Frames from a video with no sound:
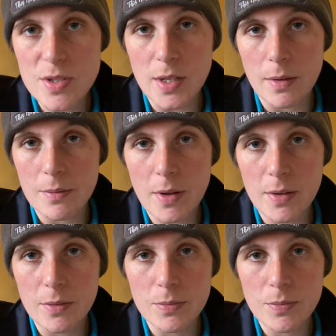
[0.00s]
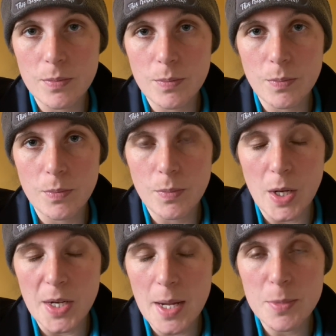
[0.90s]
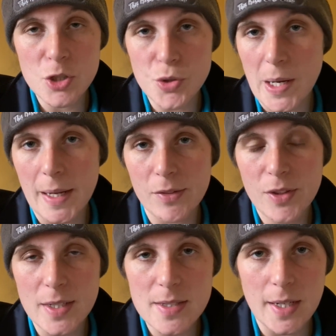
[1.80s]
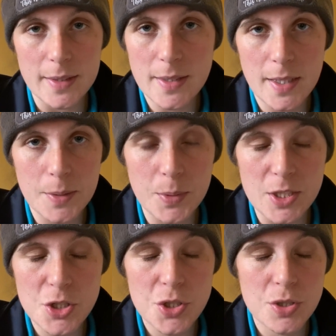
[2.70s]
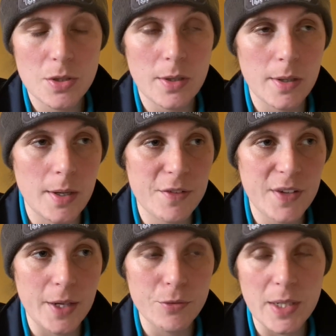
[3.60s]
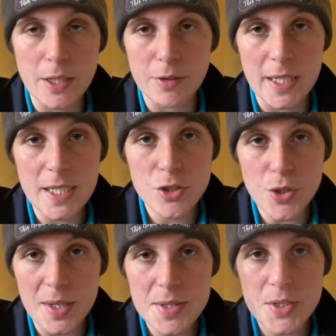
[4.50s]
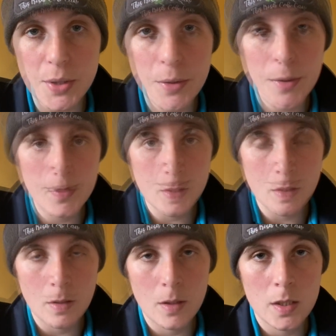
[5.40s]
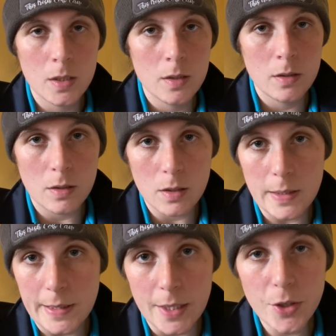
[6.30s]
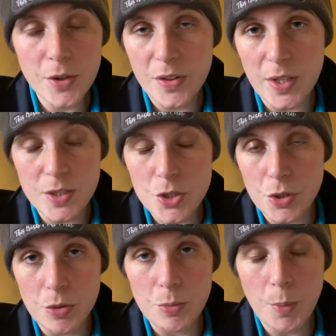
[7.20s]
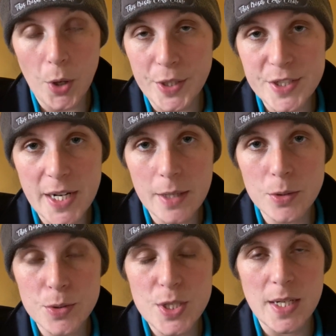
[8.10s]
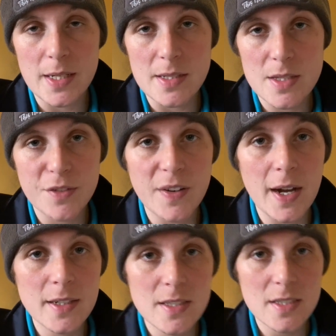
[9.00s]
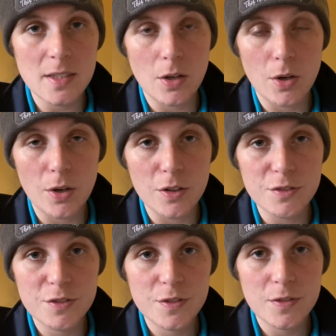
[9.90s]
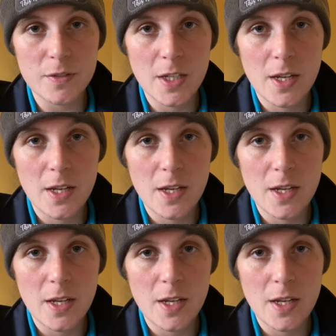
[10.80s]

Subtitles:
and imagery and things like that, which I find really, really interesting. Another thing to point out is the fact of,